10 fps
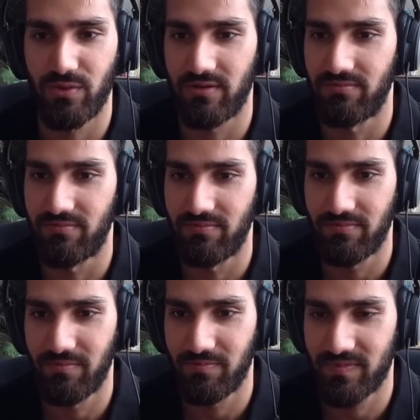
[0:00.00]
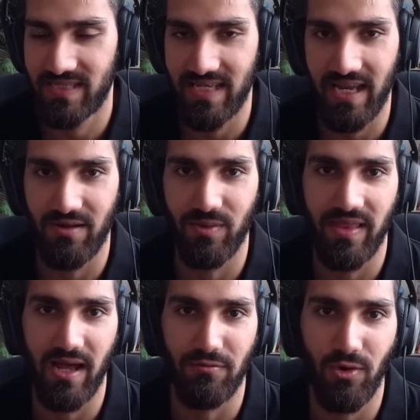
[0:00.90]
would stay with
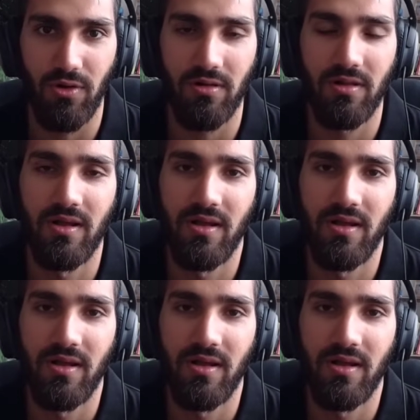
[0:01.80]
that role.